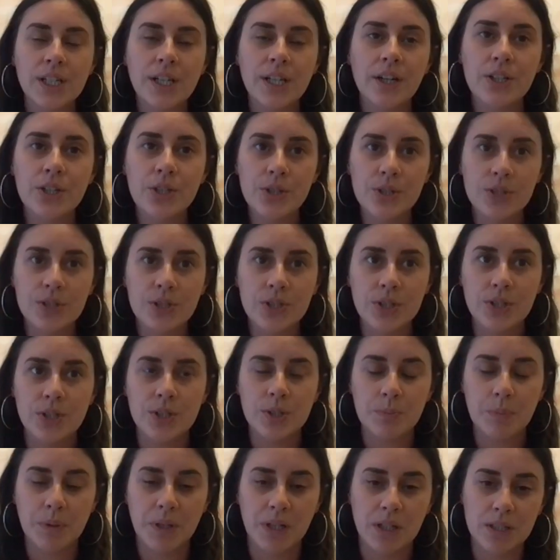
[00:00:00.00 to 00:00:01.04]
I used to
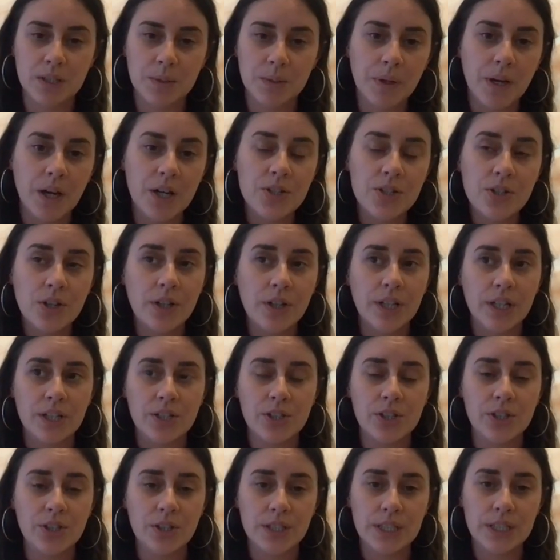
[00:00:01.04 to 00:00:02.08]
use plants, but I don't
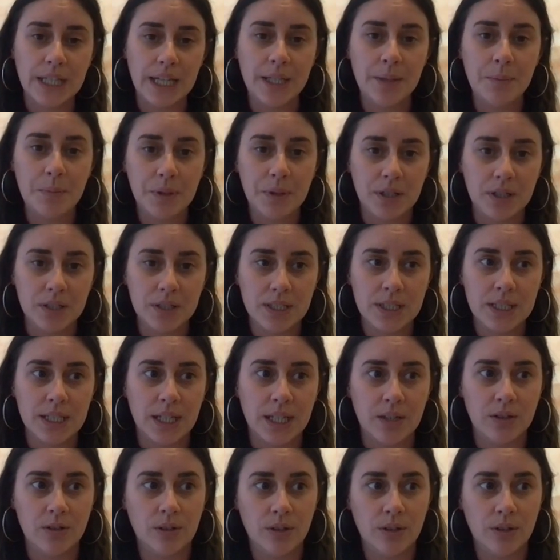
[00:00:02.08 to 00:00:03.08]
actually use any plants now.